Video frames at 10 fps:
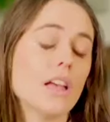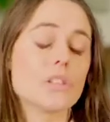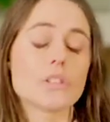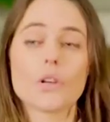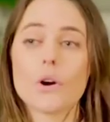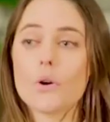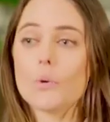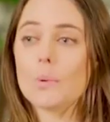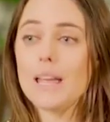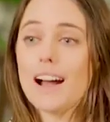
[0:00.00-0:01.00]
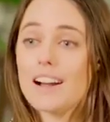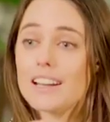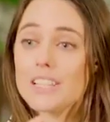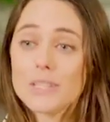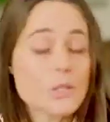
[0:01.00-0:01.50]
So we
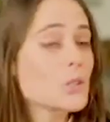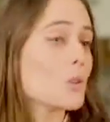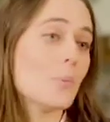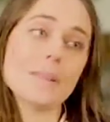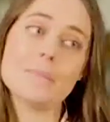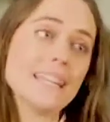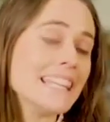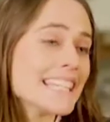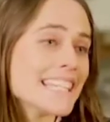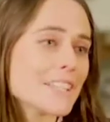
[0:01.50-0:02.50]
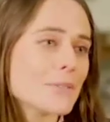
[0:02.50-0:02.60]
are social human beings,